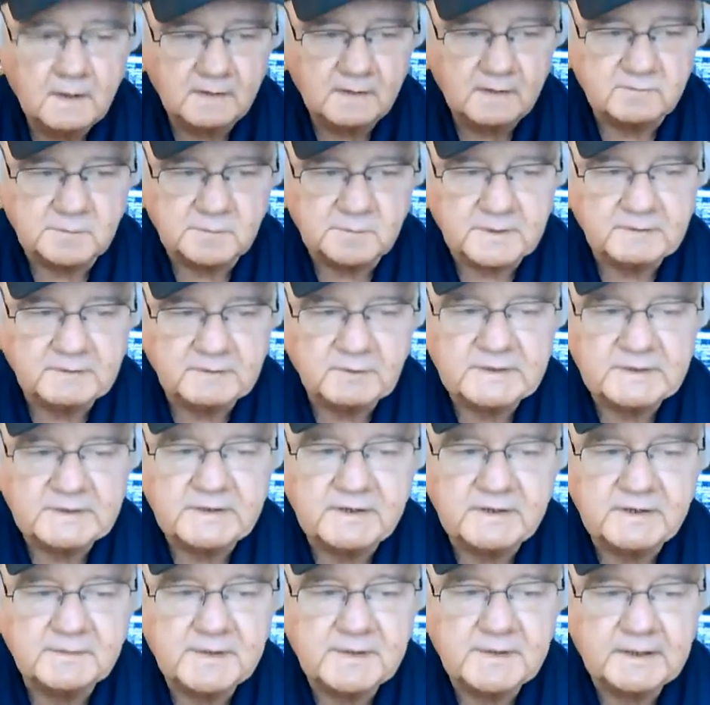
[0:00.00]
everybody,
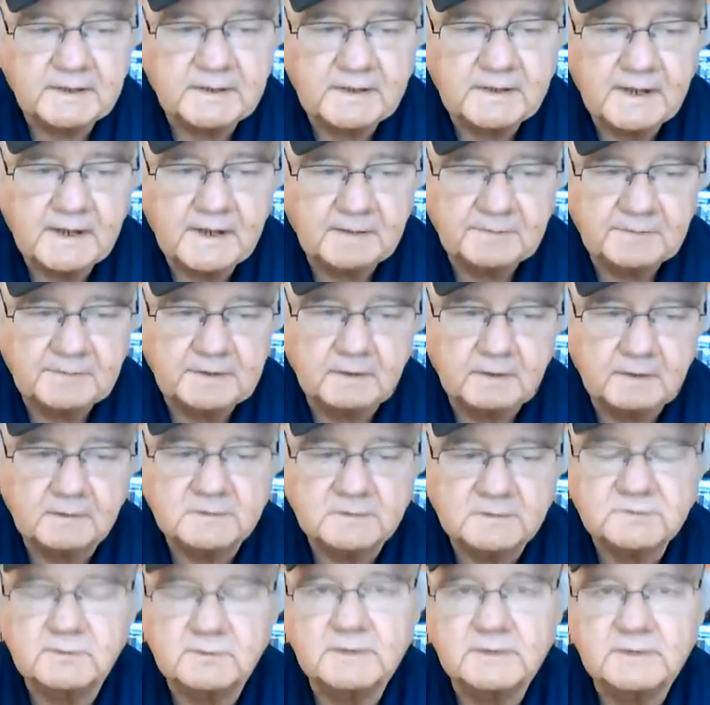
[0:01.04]
routine of handicapping
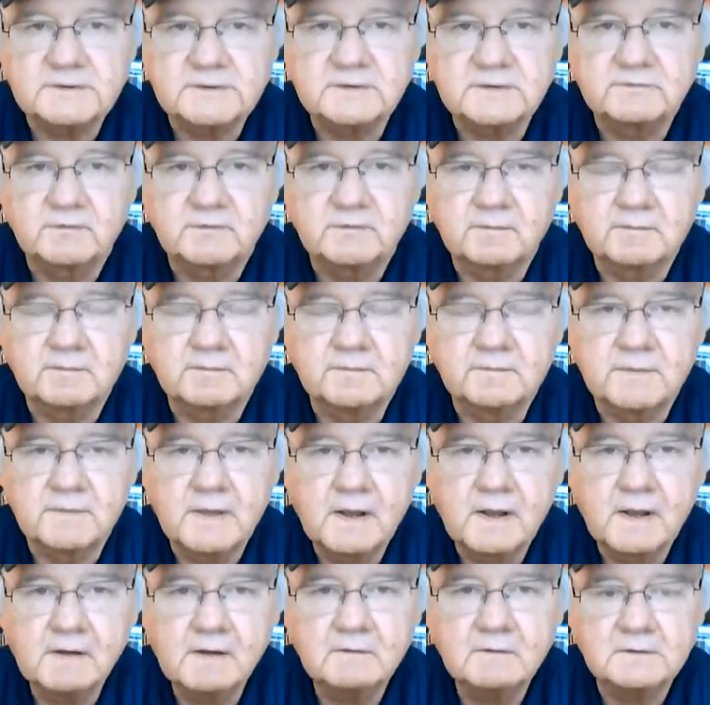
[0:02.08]
harness racing from
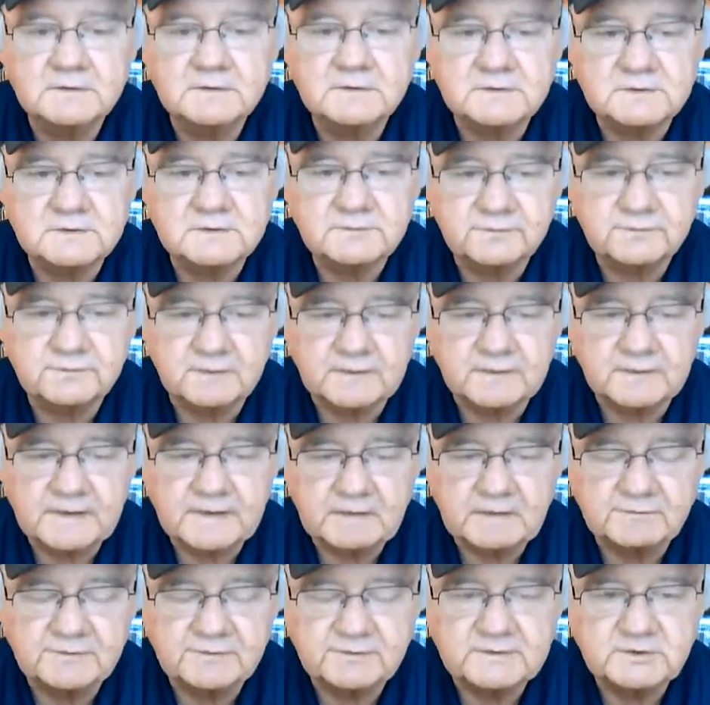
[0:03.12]
Harrah's,
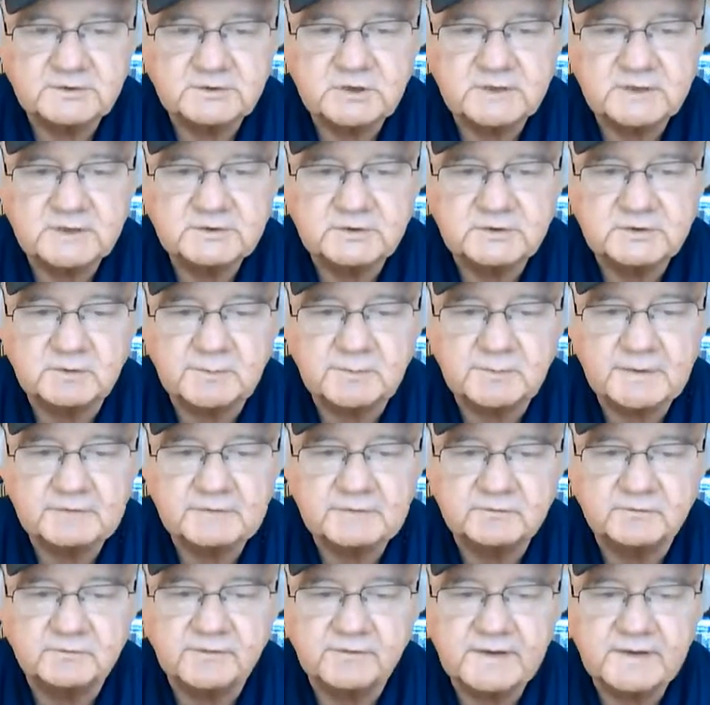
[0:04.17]
Philadelphia, Chester,
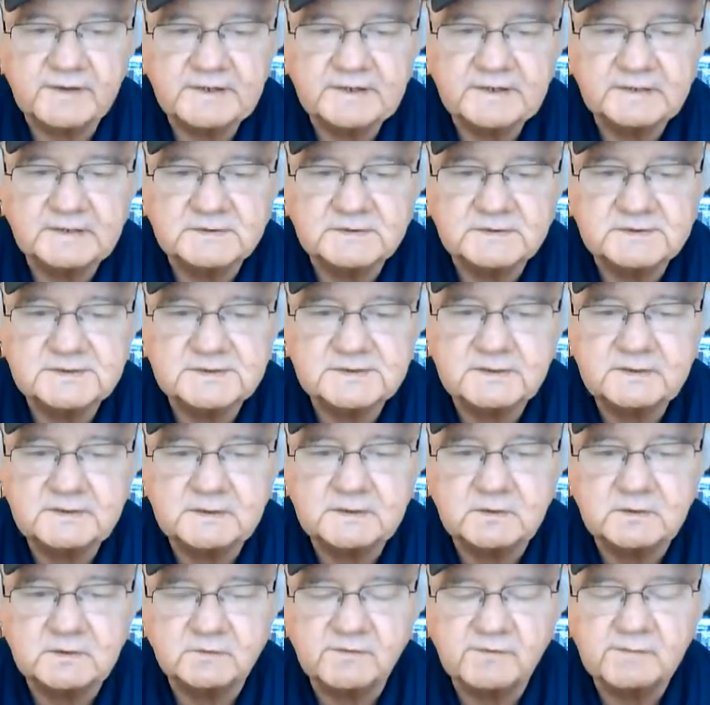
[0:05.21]
Pennsylvania on
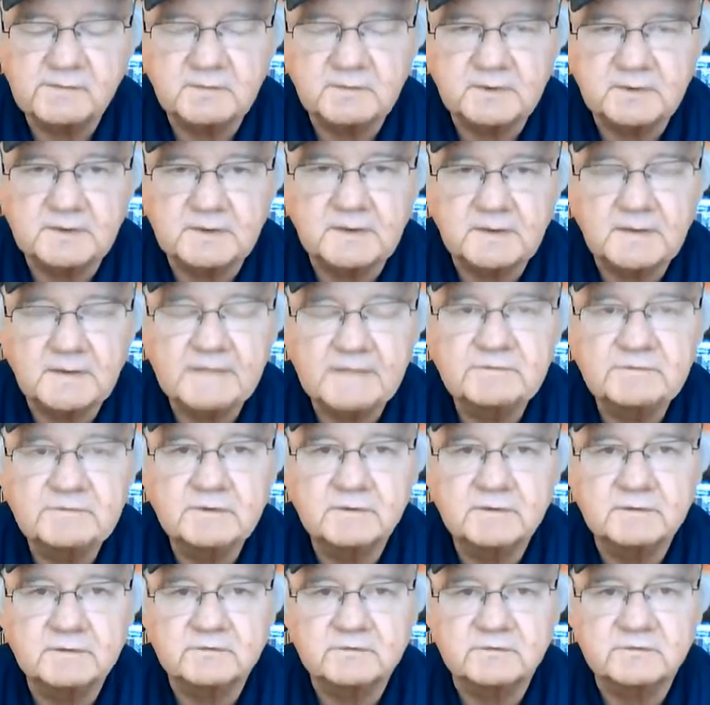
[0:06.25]
Sunday, November the
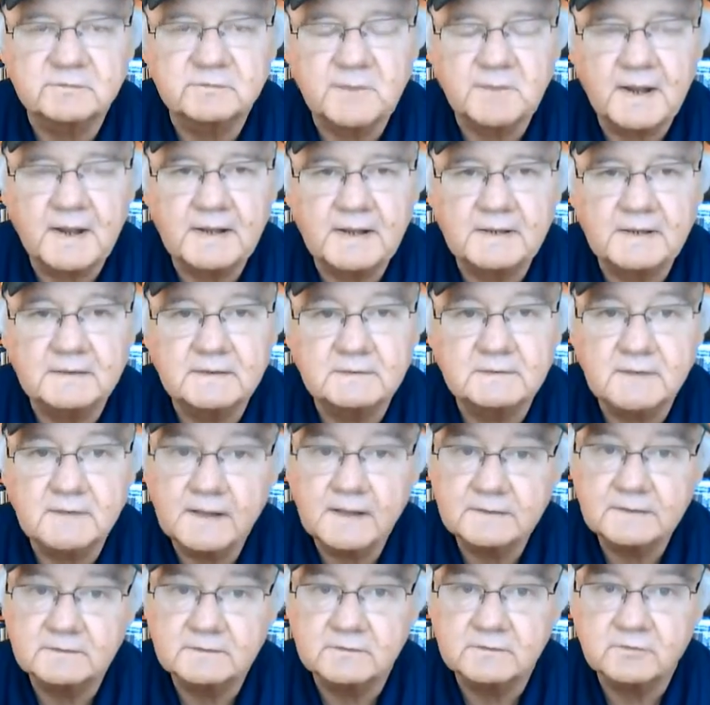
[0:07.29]
11th. This is my
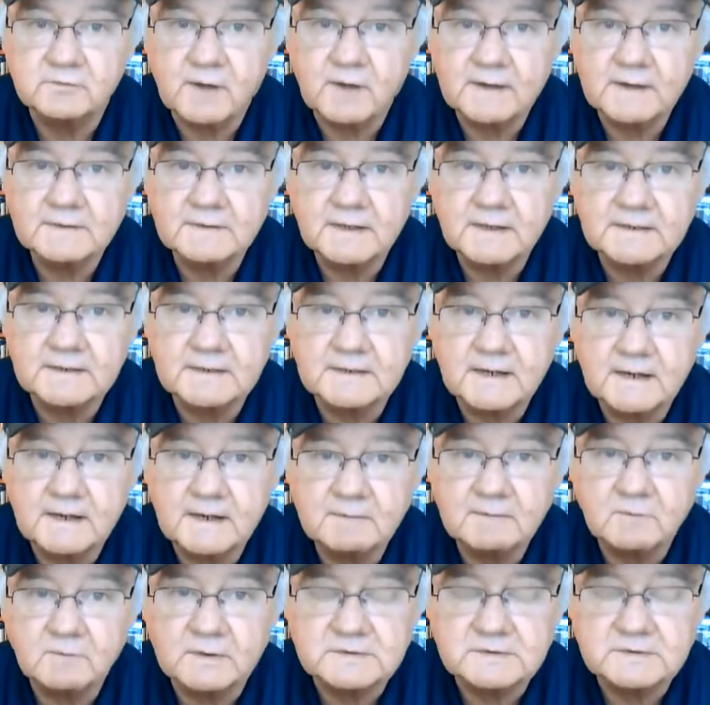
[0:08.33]
day at the
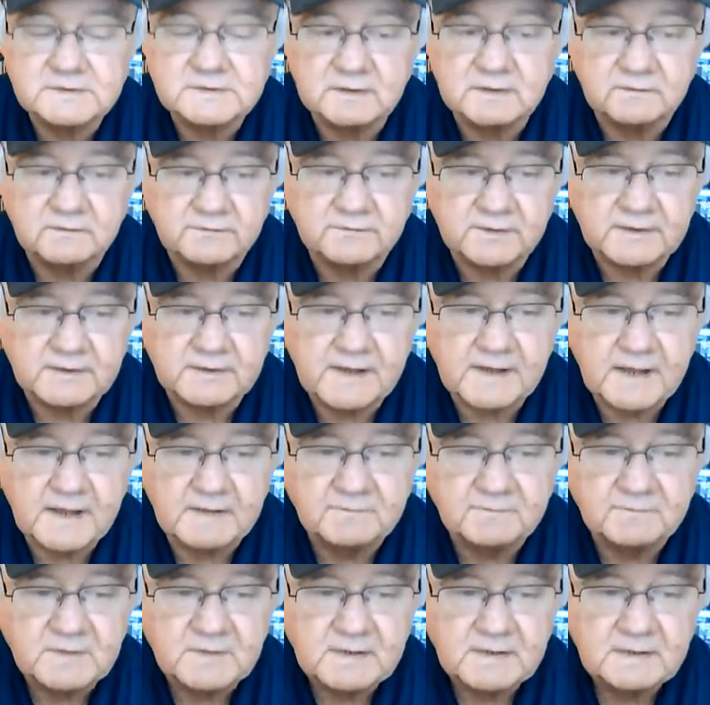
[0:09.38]
track.com race of the
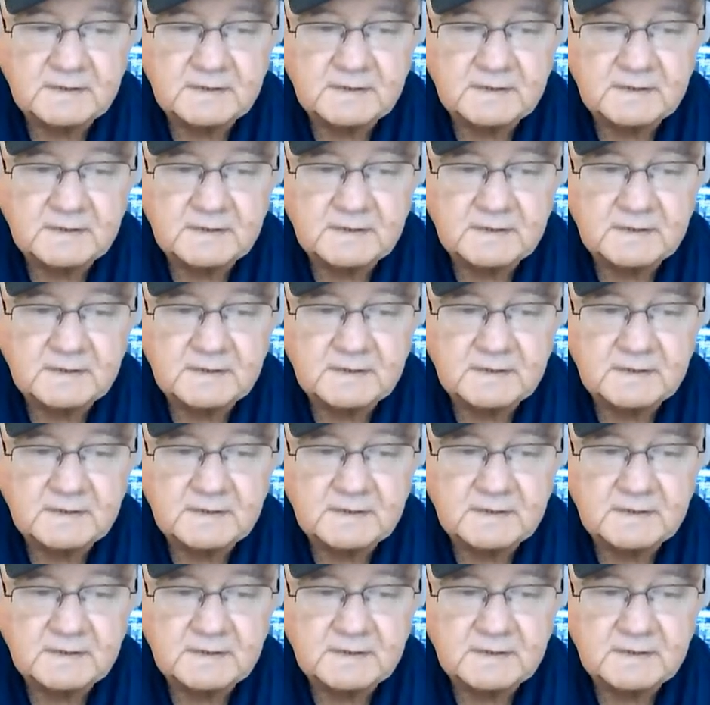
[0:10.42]
day.